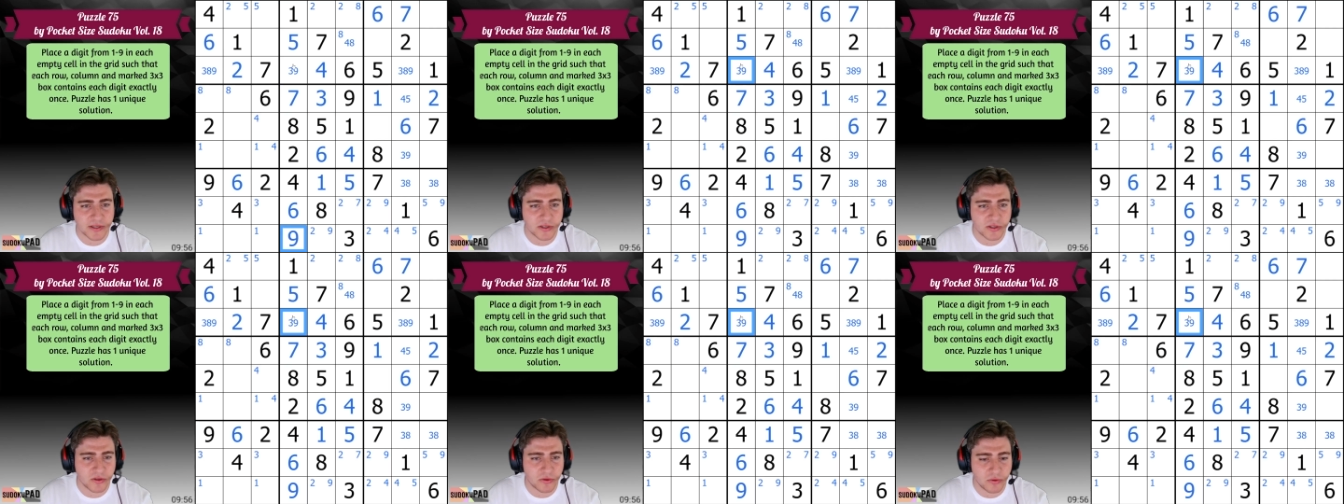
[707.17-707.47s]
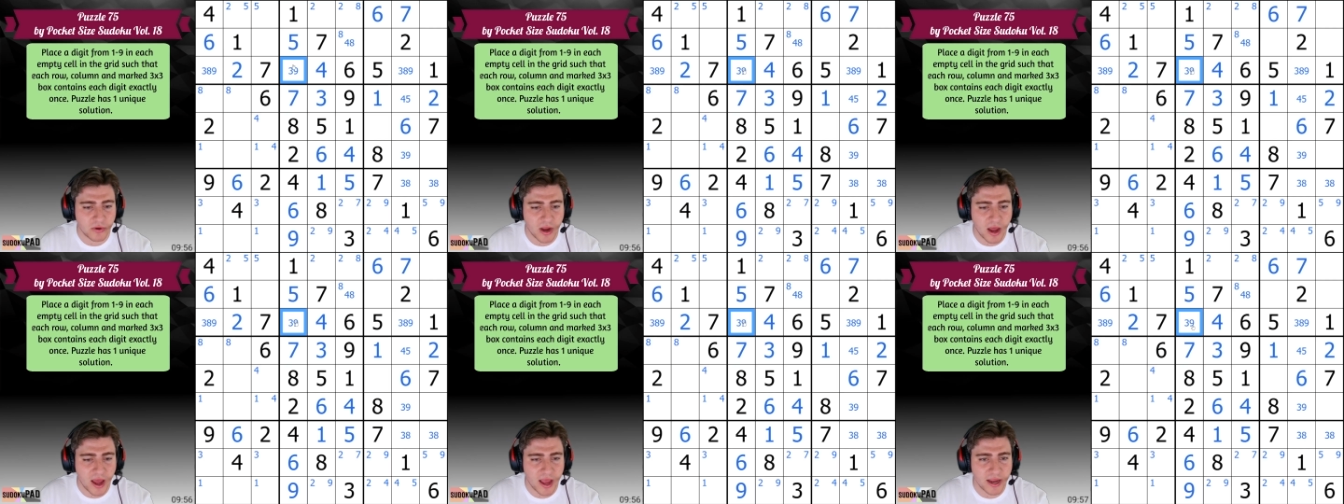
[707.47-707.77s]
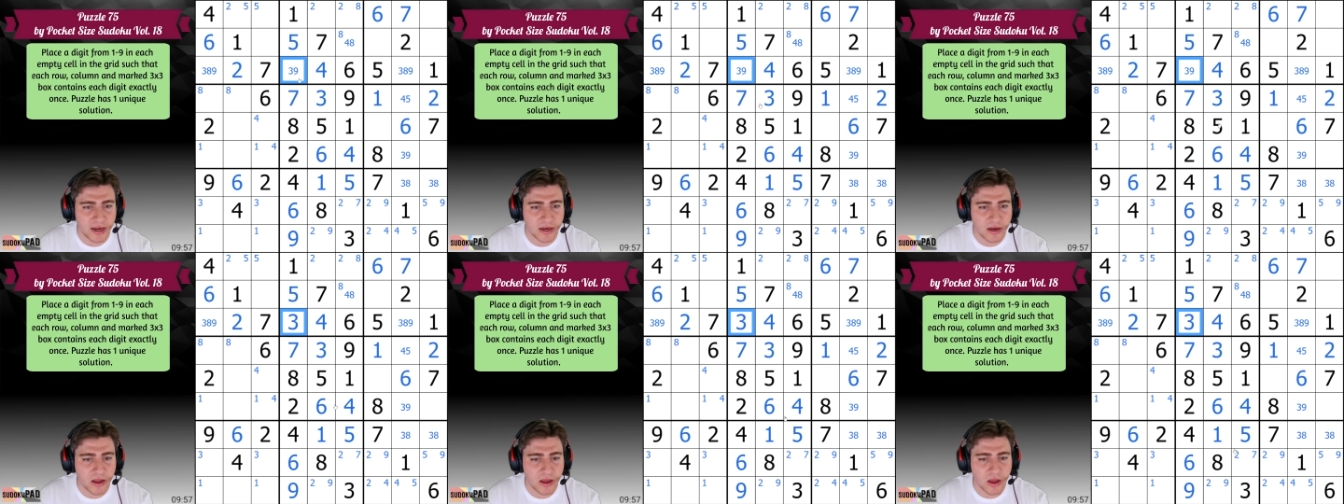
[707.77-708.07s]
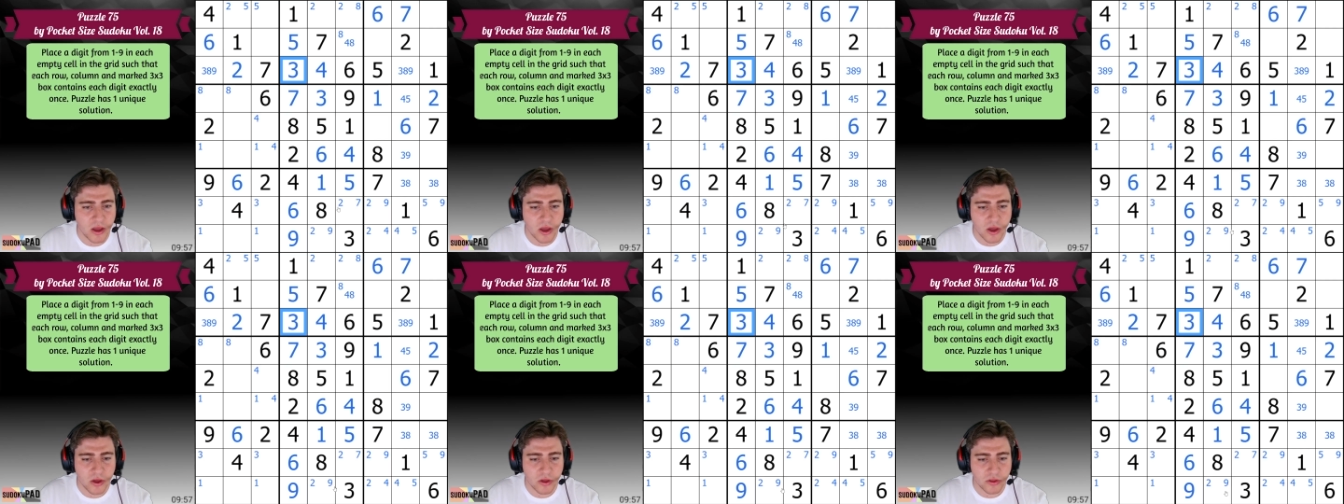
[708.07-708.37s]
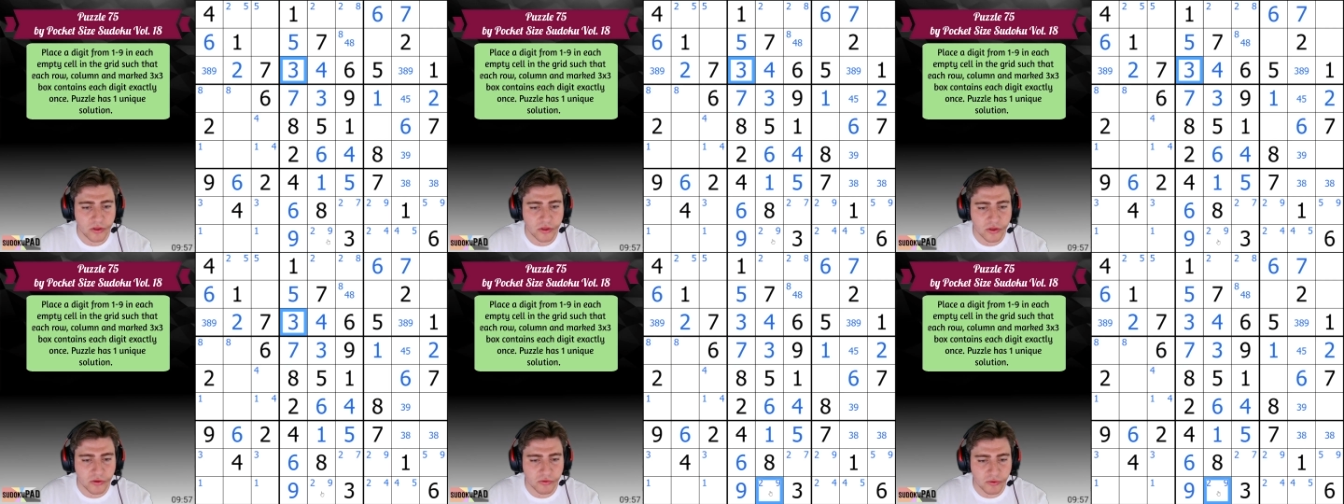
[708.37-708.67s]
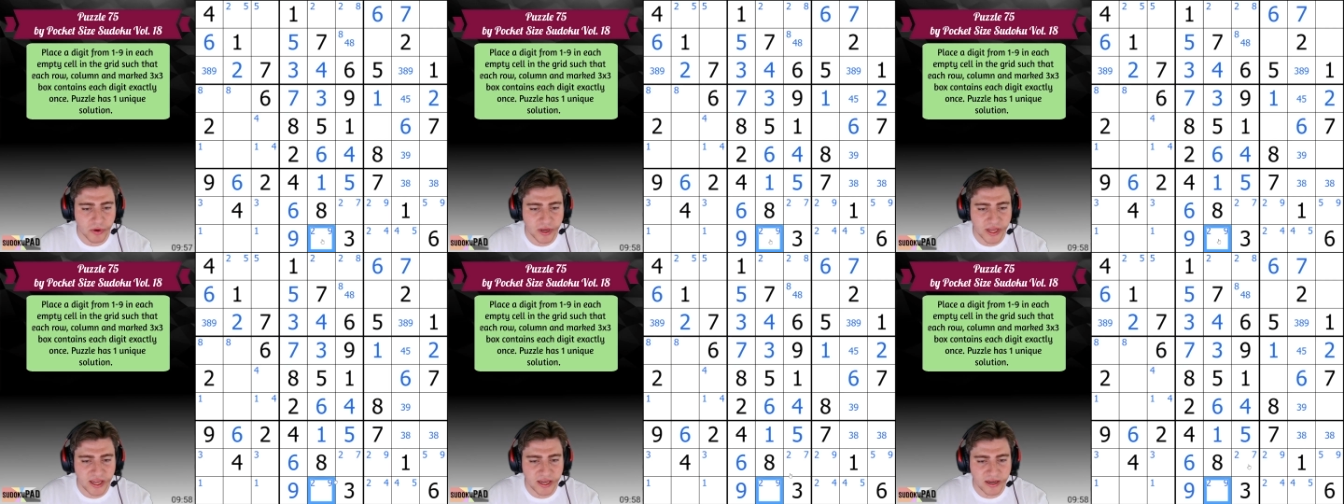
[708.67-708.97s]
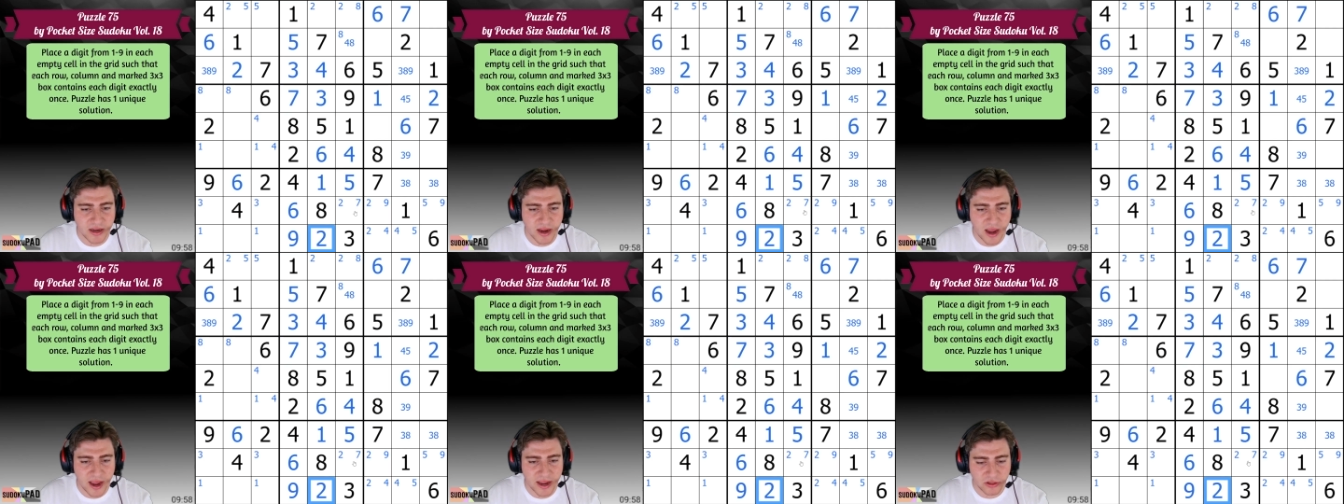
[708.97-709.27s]
So 9, 3,
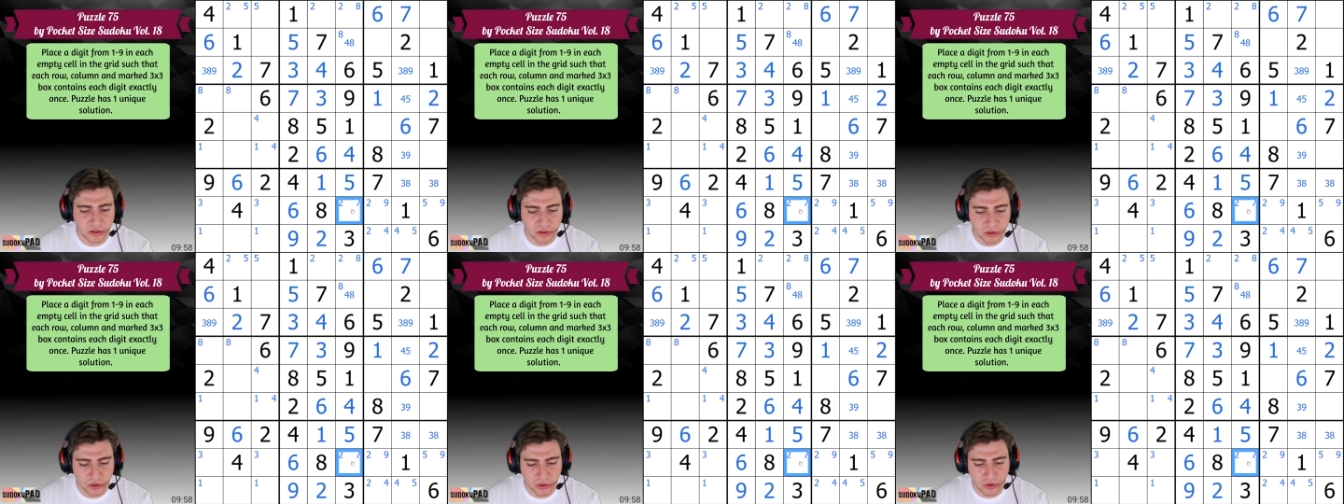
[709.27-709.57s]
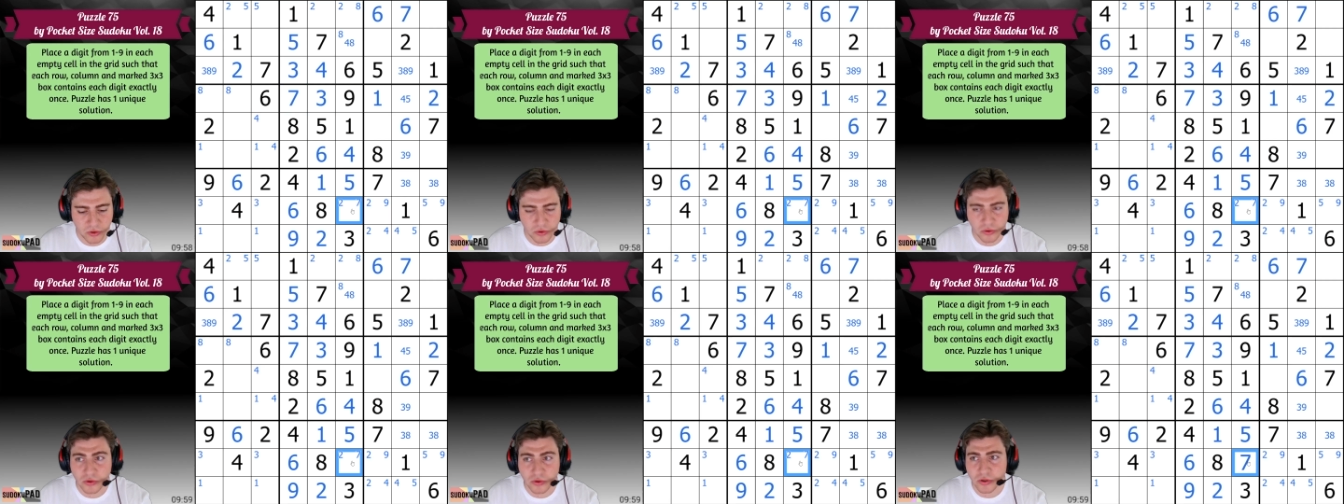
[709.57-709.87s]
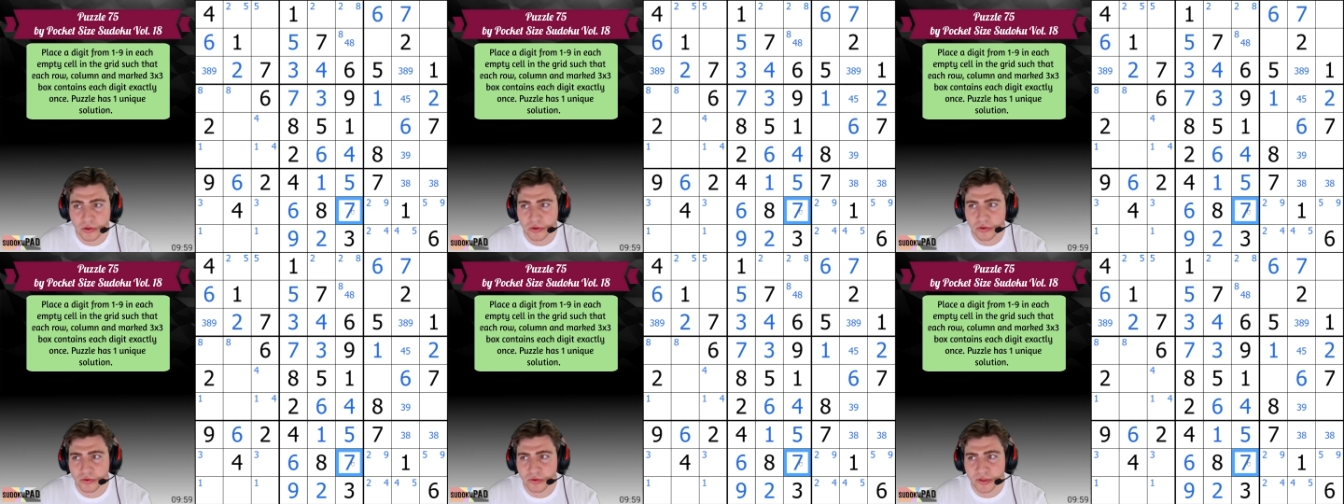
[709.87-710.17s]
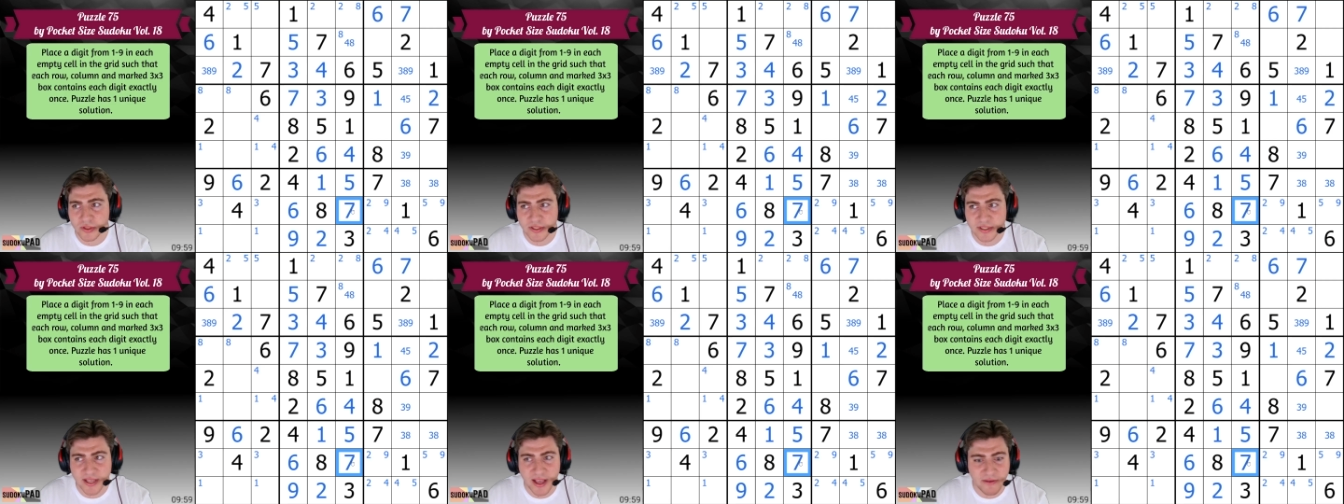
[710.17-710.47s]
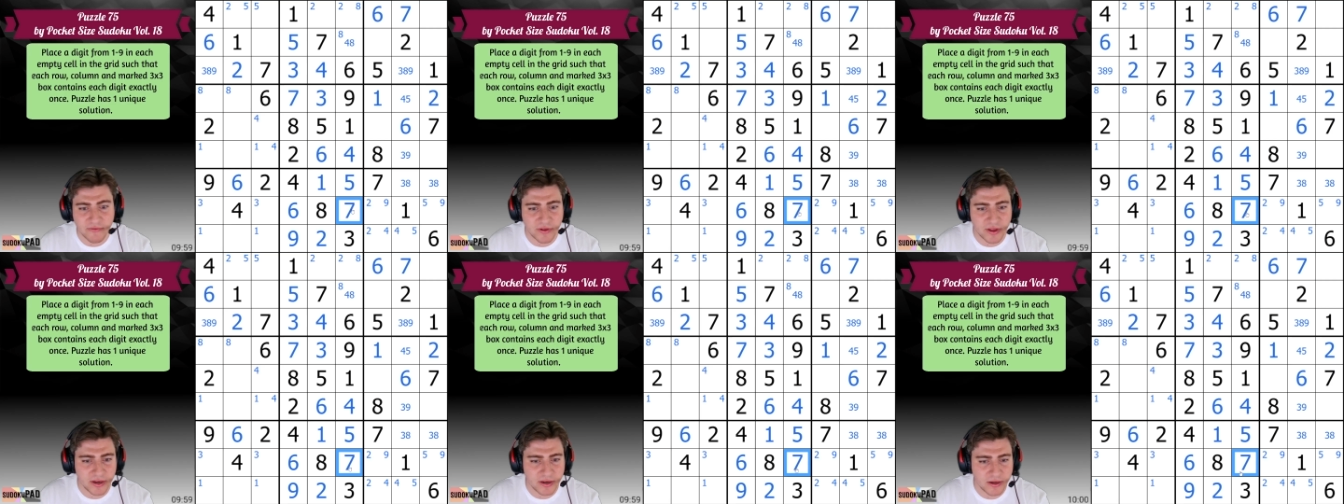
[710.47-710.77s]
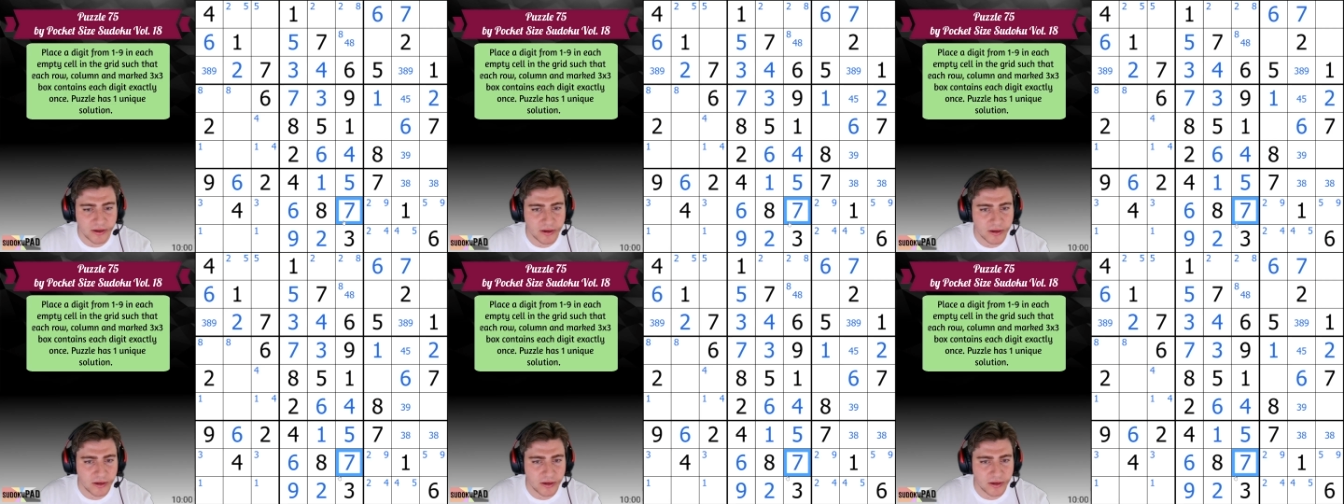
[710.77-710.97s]
9, 2, 2, 7.